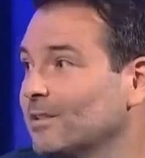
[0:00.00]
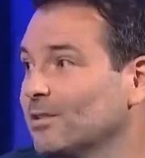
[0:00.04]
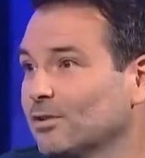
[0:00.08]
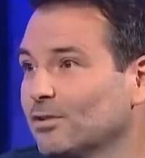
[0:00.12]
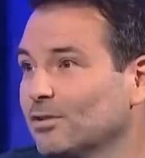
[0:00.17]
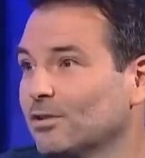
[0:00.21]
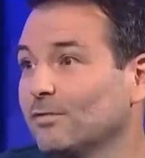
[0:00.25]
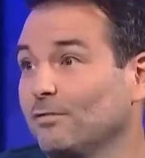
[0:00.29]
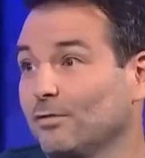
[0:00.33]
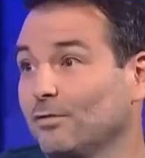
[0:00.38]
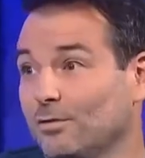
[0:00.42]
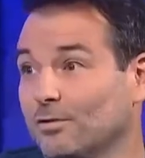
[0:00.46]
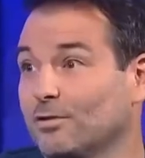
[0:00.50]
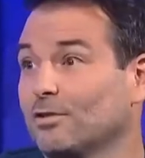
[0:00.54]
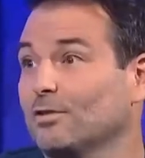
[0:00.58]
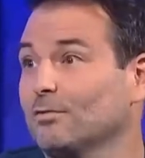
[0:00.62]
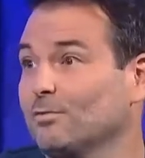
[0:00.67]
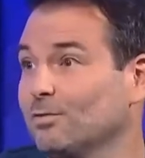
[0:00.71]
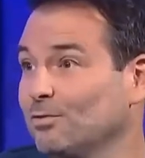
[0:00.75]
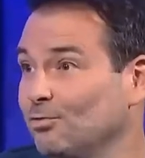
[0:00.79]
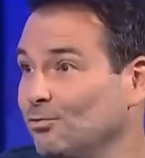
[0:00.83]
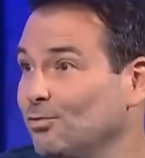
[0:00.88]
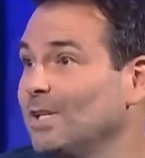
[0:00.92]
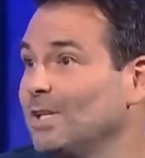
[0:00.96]
the top four is
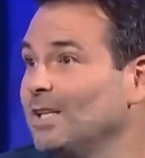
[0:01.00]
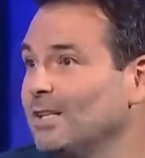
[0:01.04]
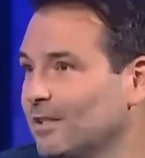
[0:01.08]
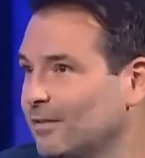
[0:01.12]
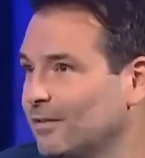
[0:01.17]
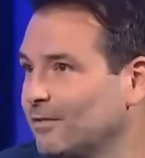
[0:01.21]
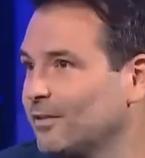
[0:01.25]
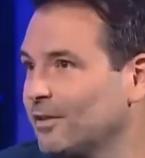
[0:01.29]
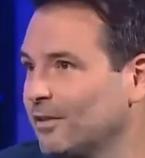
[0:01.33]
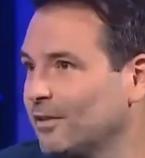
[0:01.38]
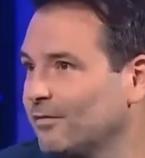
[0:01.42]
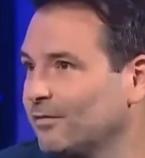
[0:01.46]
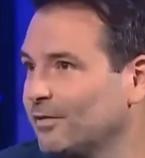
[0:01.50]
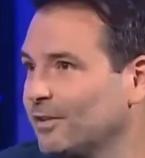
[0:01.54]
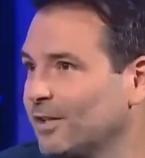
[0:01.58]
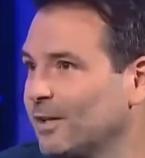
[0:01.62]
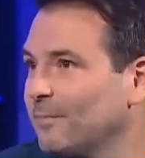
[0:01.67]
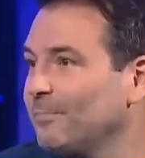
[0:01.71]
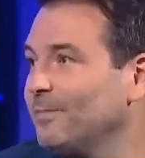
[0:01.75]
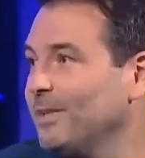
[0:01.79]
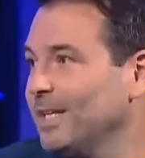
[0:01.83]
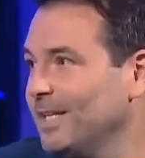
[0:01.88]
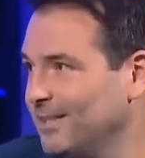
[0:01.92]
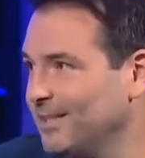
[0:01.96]
going to be really difficult for
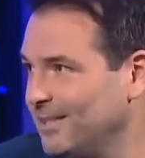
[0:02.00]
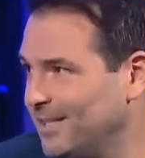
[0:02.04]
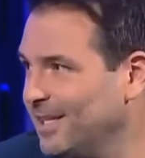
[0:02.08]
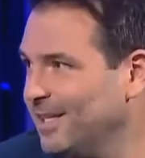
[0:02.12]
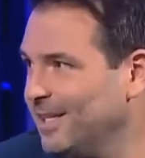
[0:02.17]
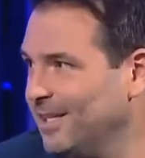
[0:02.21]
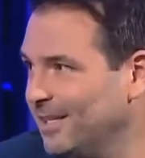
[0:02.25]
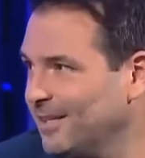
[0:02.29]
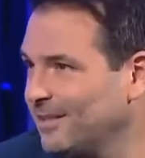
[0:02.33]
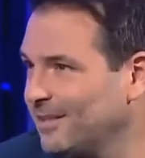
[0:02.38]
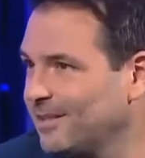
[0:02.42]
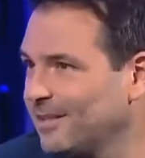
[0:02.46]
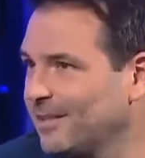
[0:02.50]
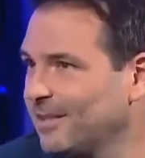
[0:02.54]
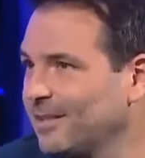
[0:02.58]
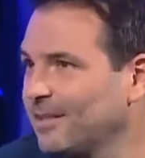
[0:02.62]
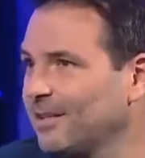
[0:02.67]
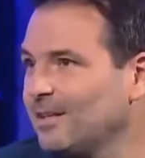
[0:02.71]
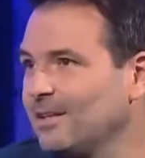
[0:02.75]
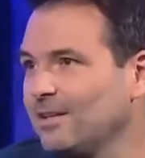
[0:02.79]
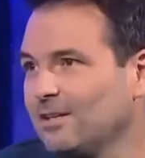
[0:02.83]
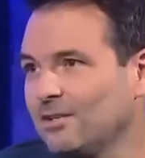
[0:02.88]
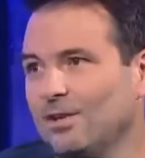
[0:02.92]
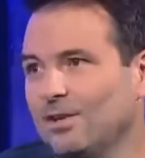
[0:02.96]
them. They did it.
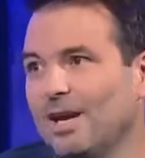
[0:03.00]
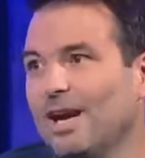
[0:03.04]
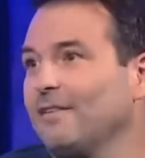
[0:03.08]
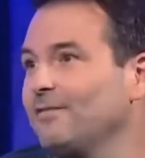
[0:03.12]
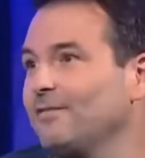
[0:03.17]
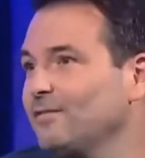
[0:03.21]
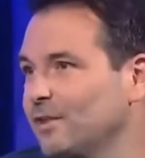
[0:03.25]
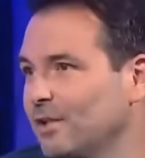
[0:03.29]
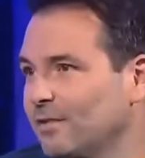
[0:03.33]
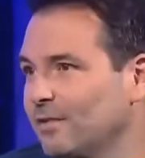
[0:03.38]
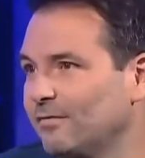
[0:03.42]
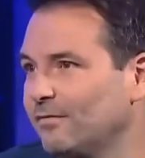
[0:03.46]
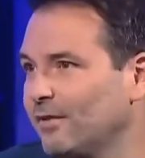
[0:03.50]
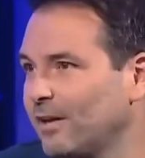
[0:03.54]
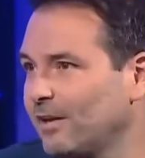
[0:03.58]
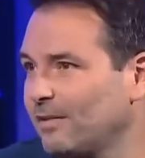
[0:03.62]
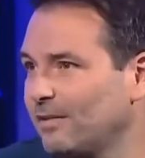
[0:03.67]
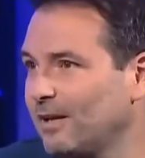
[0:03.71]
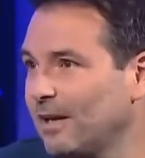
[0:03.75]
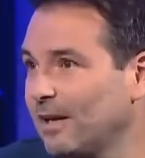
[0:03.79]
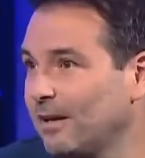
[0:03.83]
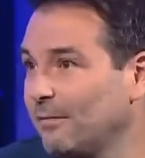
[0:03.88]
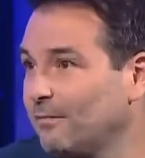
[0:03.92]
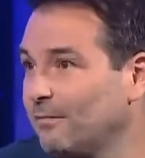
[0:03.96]
You have to give
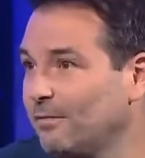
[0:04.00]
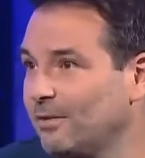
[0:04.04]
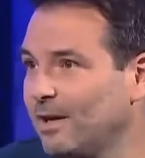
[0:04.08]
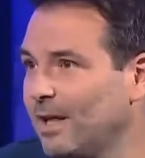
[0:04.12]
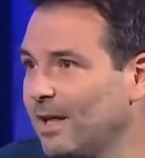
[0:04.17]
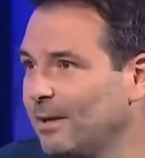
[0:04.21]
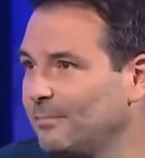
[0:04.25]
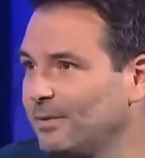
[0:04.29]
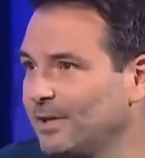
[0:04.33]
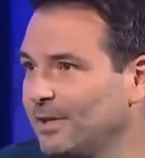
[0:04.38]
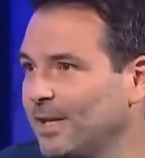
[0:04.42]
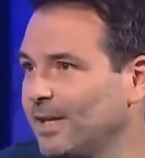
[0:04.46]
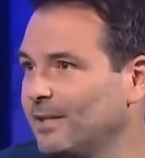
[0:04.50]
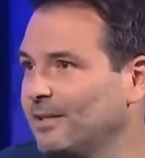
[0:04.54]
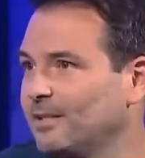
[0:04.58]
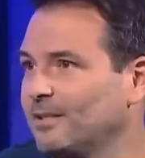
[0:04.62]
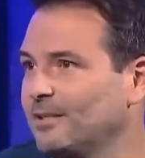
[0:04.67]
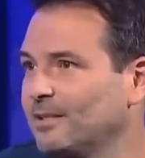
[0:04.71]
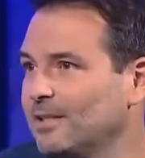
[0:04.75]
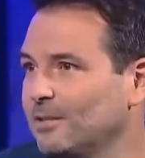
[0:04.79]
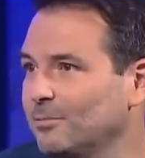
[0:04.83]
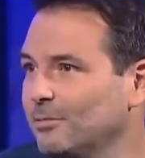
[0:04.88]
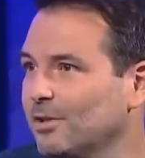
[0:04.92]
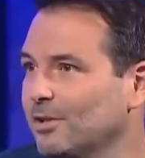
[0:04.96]
Frank Lampard and the
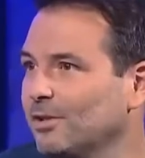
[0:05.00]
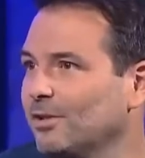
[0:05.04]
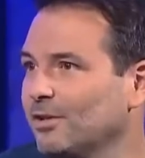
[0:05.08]
team a